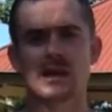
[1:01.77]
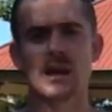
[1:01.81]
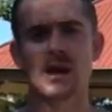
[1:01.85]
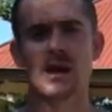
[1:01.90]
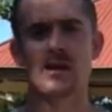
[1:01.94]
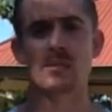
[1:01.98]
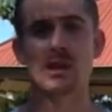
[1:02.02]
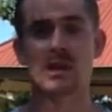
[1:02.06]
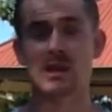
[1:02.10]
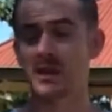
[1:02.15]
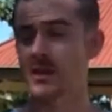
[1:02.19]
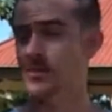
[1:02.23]

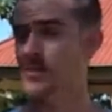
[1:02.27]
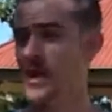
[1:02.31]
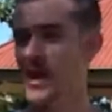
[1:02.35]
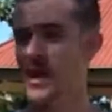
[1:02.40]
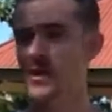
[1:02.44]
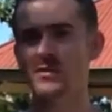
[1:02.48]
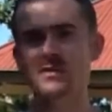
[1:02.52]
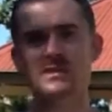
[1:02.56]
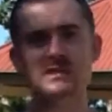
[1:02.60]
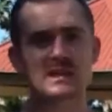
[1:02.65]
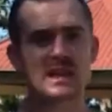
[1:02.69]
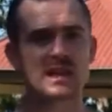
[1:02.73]
And
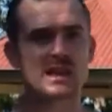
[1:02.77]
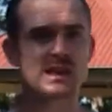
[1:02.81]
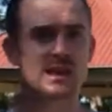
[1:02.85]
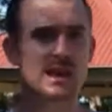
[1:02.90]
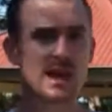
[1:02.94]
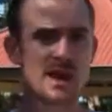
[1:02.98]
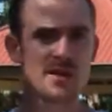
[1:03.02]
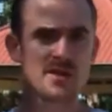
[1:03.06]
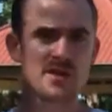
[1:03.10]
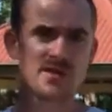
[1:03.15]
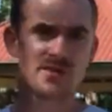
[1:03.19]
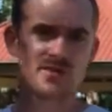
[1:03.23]
compared with, say,
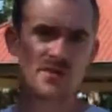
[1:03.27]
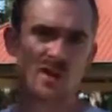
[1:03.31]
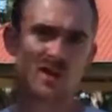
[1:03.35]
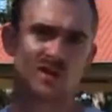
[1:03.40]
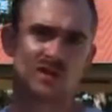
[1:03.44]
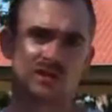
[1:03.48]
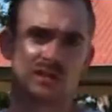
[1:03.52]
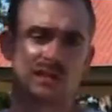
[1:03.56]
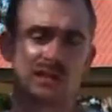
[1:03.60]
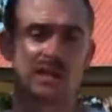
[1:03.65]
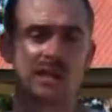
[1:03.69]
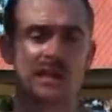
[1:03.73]

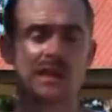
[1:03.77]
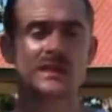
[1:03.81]
Neanderthals in the